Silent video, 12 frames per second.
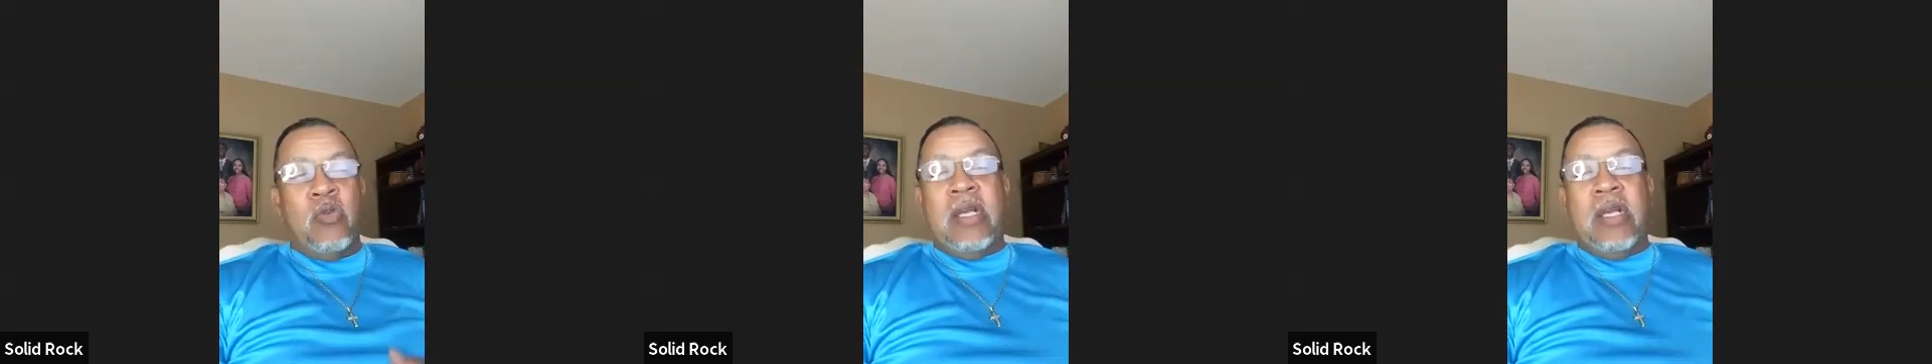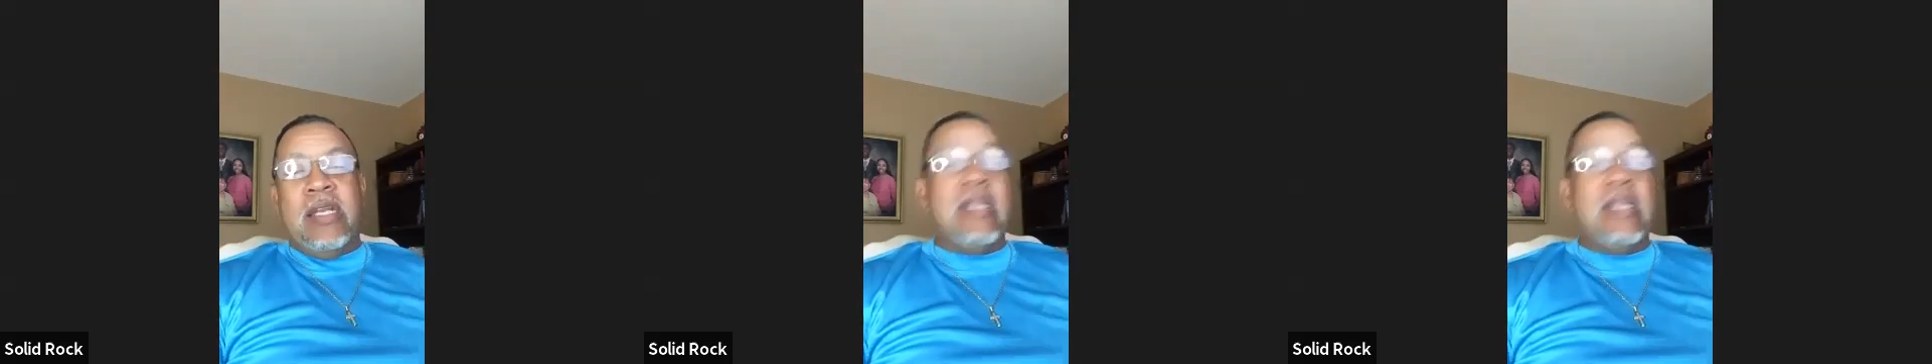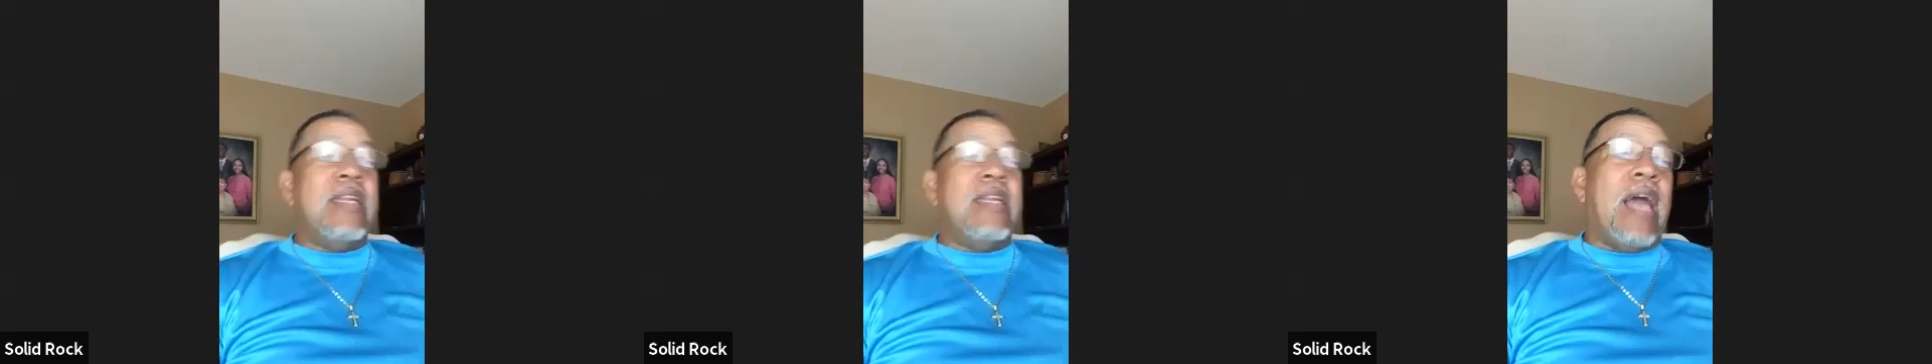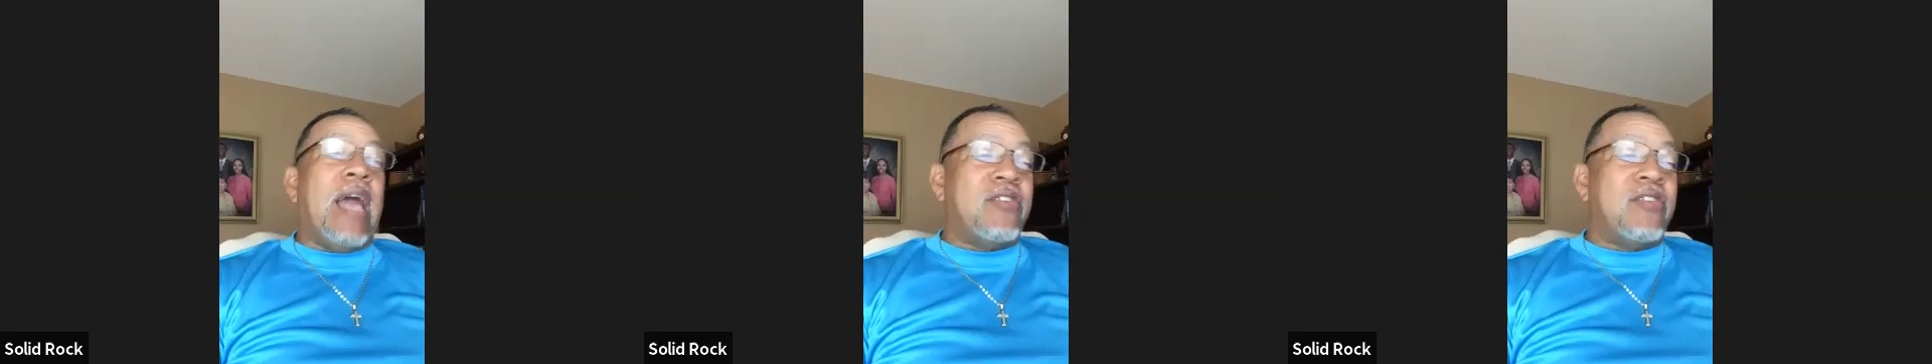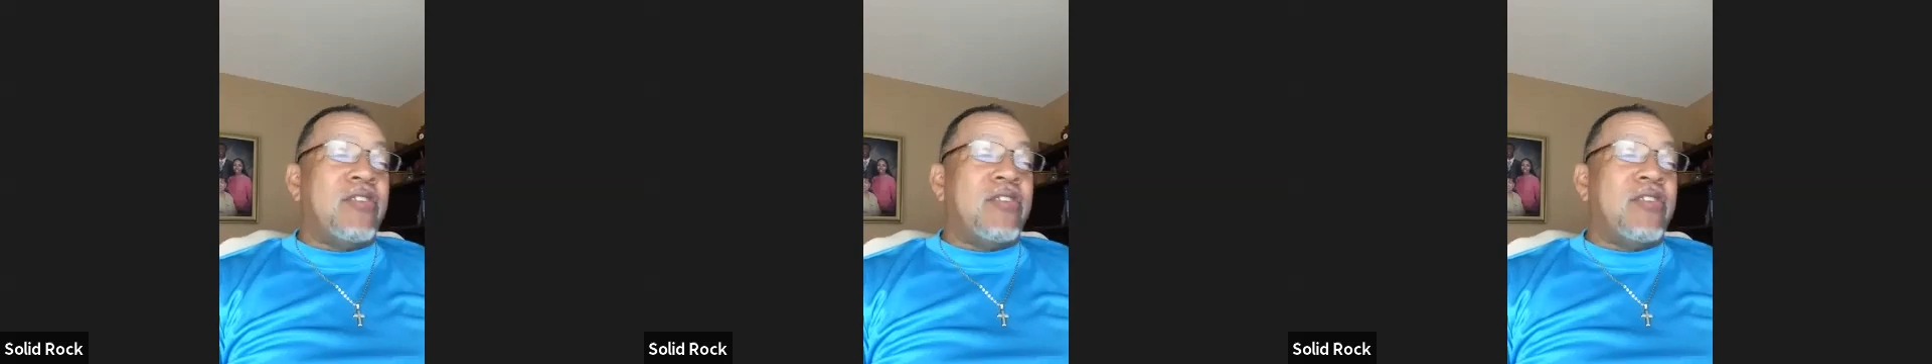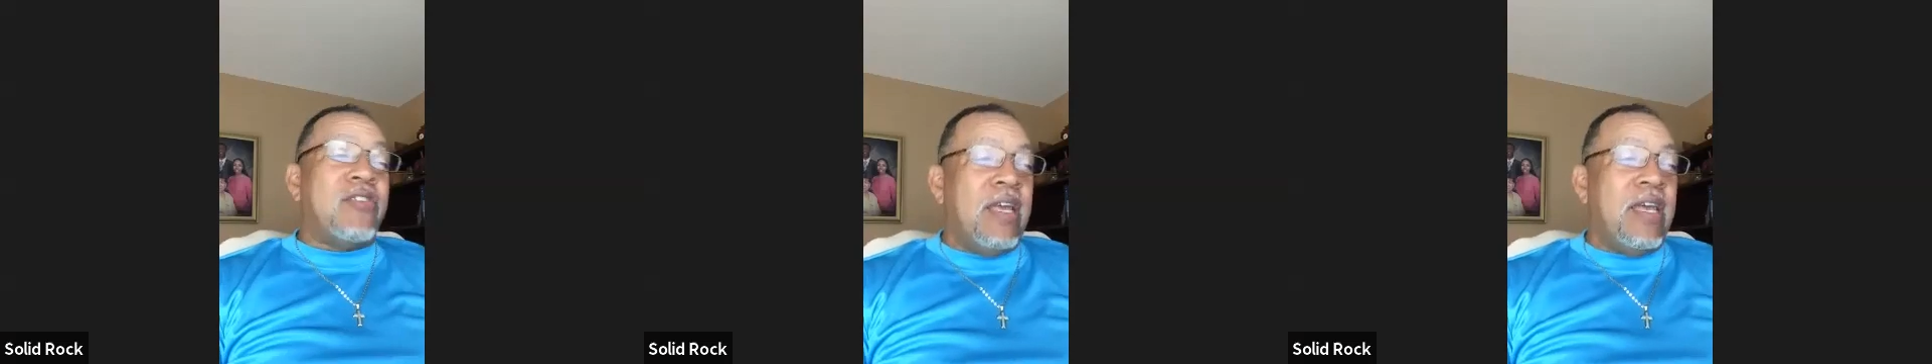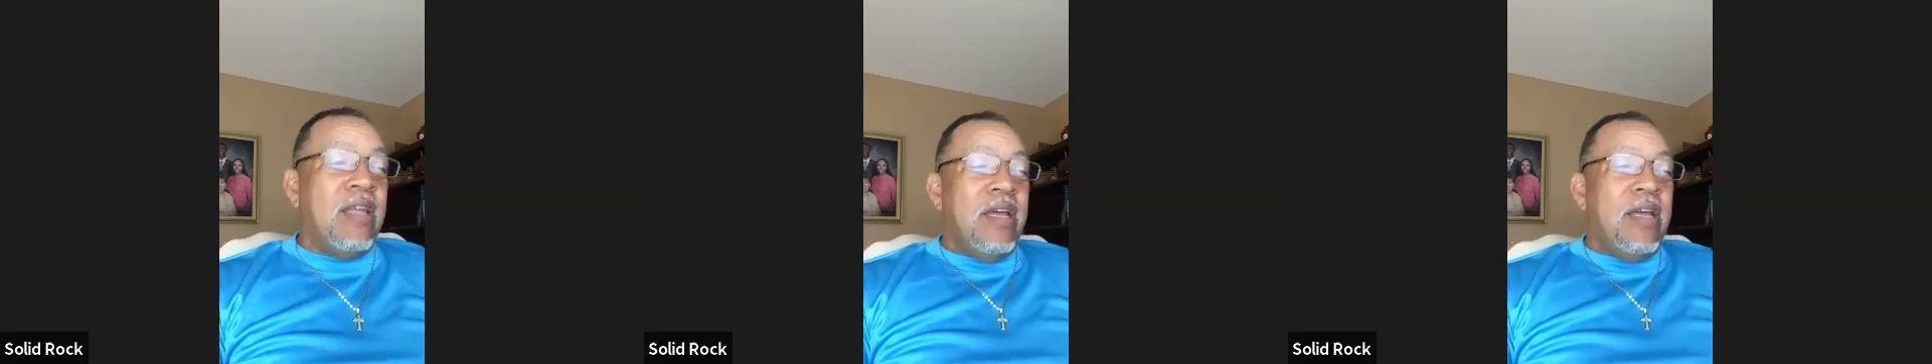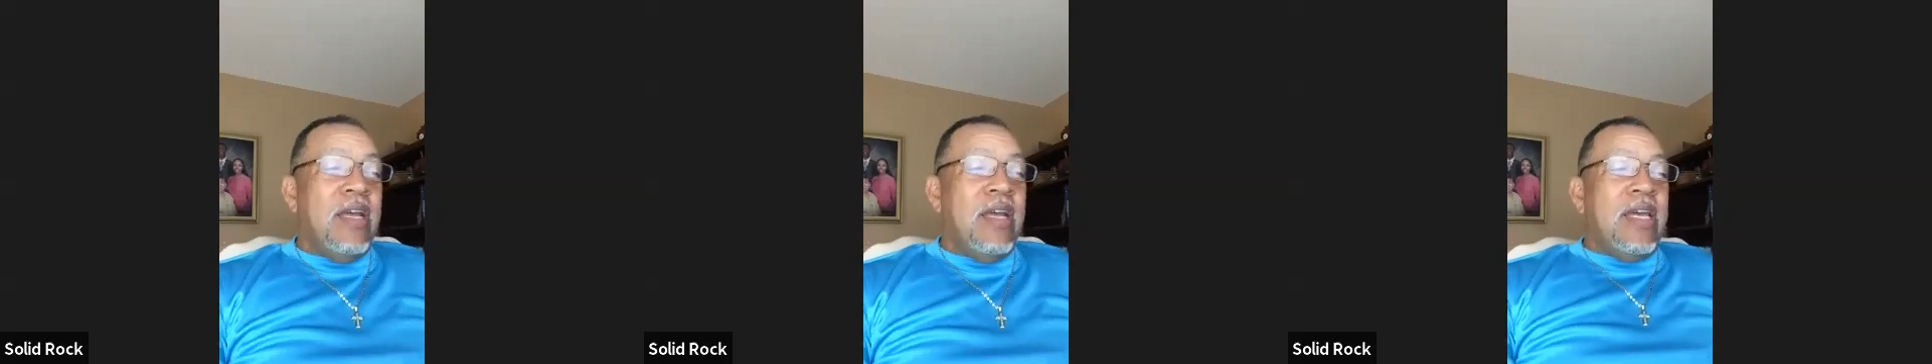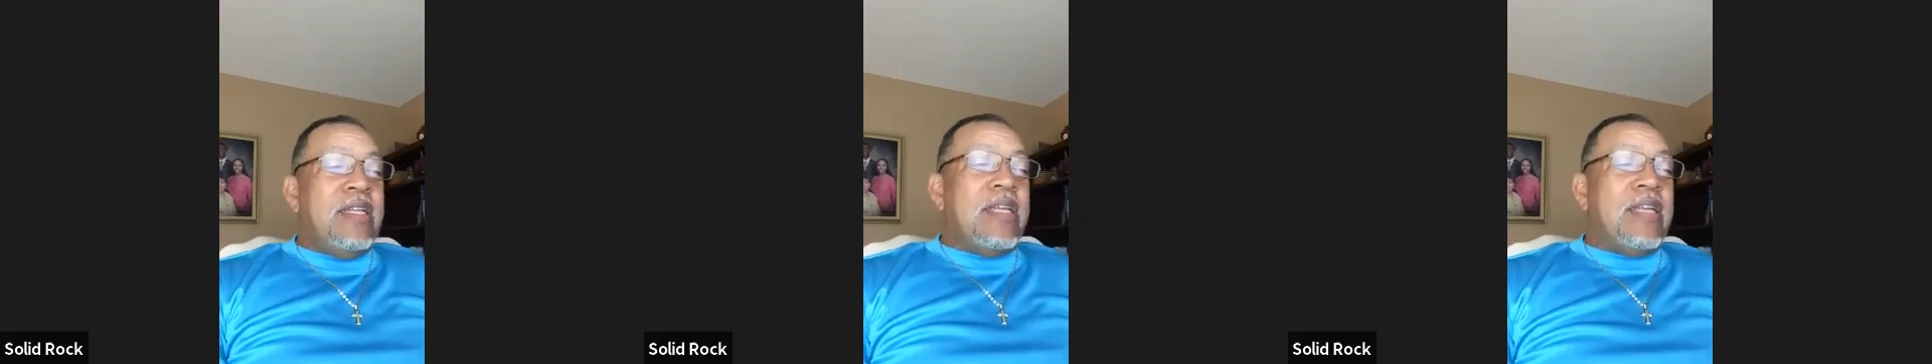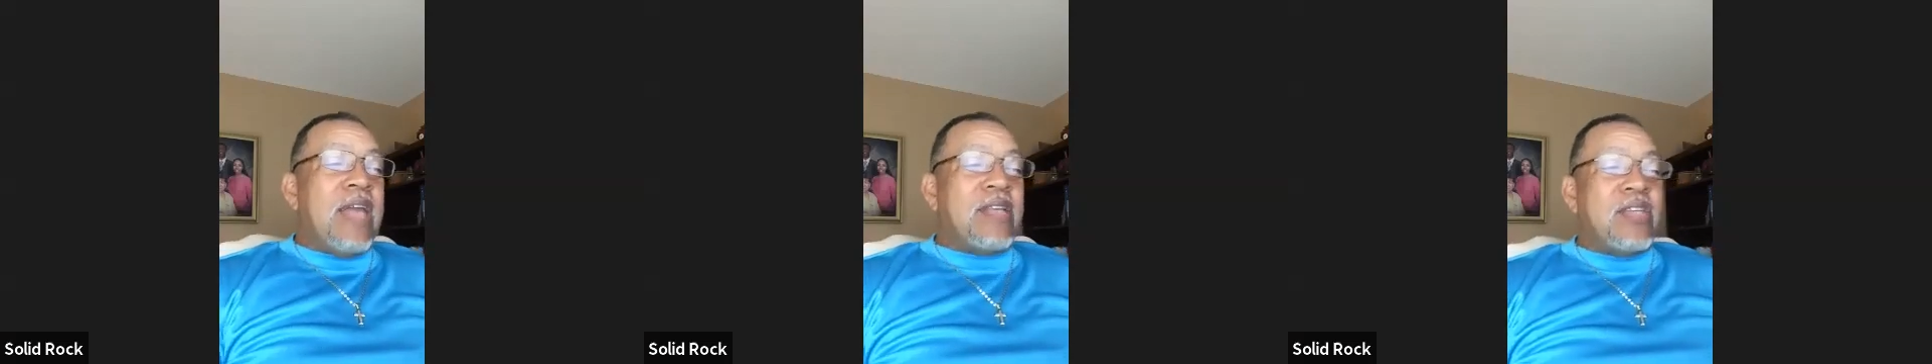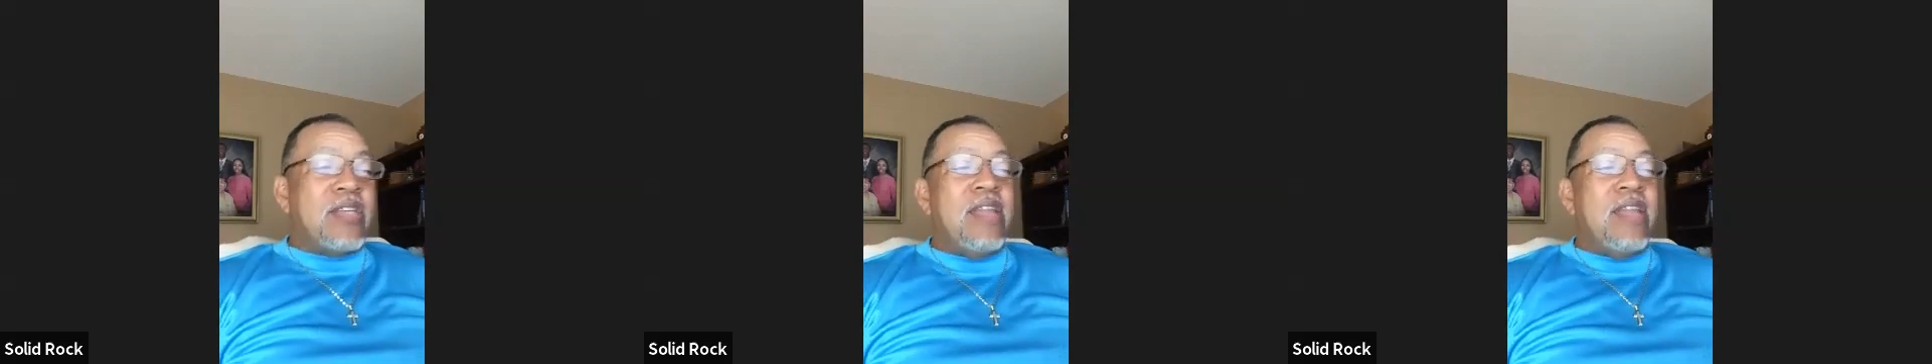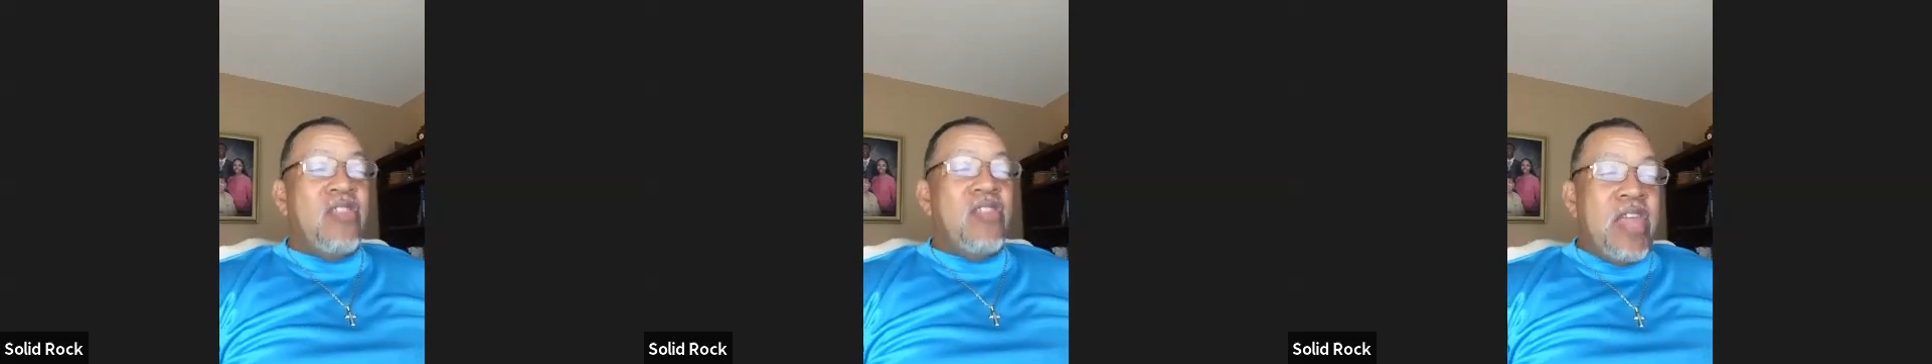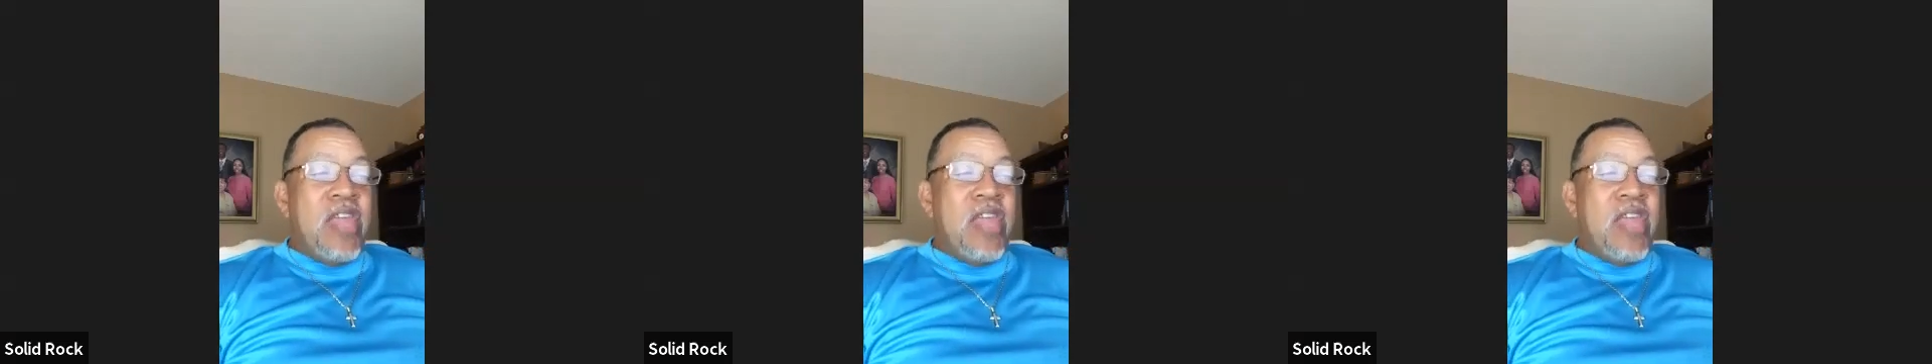It did not say, then were the disciples glad